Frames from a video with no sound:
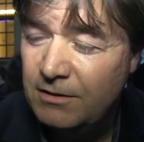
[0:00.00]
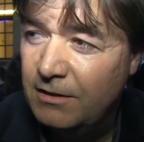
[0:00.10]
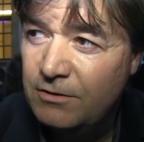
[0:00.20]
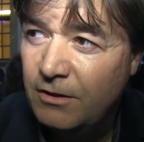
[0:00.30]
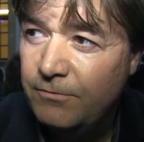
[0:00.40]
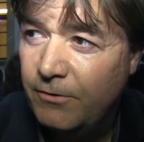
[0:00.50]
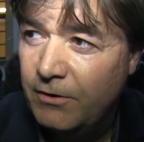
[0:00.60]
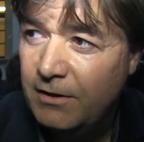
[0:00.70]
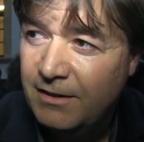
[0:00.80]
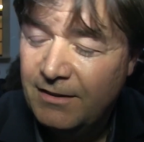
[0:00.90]
It's not
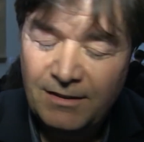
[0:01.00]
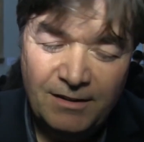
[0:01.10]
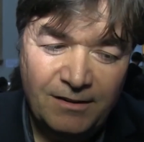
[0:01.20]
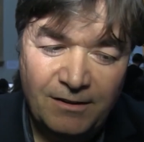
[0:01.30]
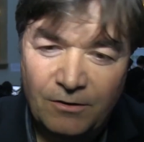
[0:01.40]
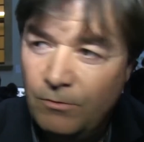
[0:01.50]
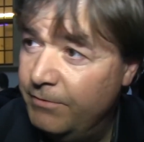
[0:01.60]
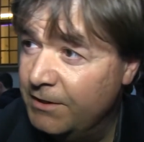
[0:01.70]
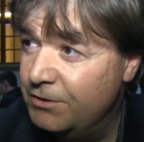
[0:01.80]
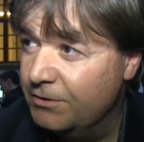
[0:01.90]
very
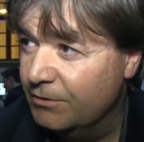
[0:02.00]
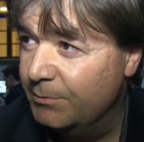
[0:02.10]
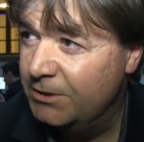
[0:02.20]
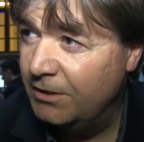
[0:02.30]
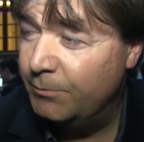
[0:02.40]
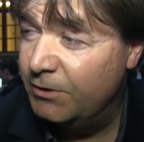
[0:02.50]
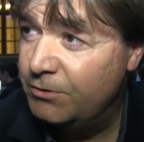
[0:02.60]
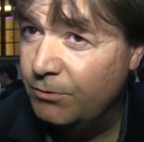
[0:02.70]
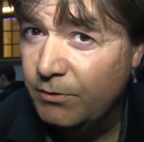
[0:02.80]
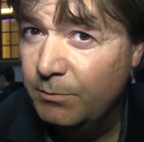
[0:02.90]
conventional, but start with a
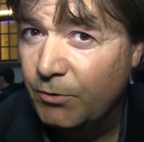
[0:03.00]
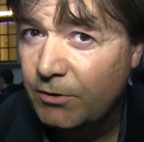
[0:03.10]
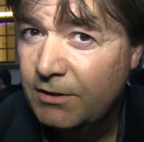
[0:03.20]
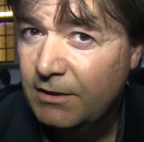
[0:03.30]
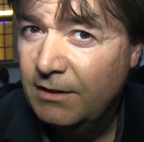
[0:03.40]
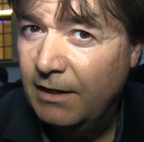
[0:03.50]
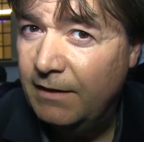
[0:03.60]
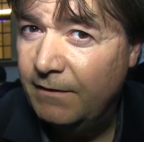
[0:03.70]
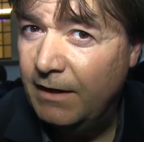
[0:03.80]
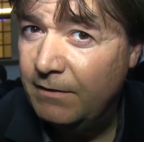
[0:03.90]
storyboard,
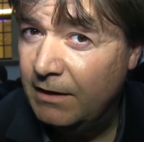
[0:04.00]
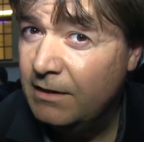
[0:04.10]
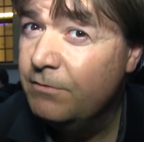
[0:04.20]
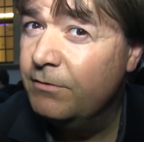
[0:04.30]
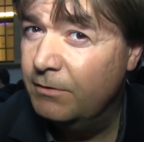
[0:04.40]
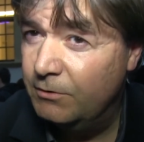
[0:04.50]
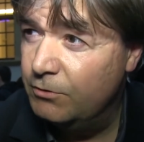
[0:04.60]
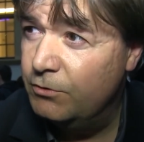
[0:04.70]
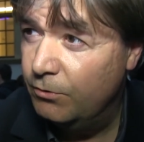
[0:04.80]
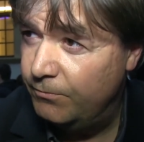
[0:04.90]
and even
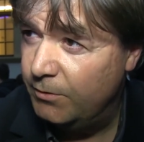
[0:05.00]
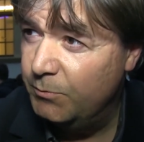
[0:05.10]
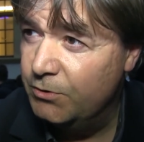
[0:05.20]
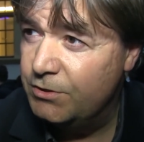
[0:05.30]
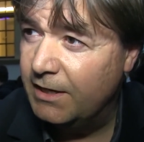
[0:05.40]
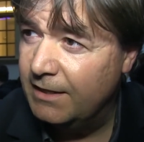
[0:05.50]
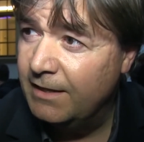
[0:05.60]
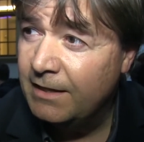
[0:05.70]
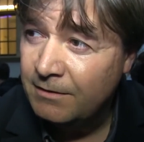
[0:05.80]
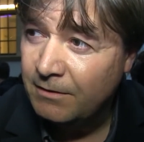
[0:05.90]
look for the music, and
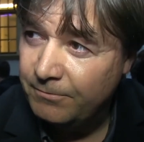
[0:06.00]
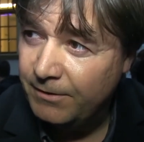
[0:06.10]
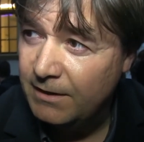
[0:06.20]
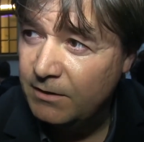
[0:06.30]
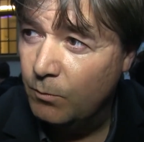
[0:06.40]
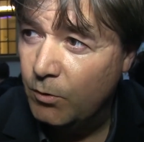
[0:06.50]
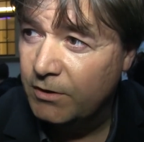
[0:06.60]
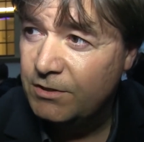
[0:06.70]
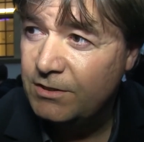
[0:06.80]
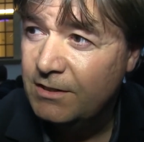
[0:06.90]
then fill in the
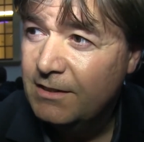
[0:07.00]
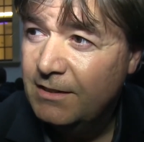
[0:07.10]
words.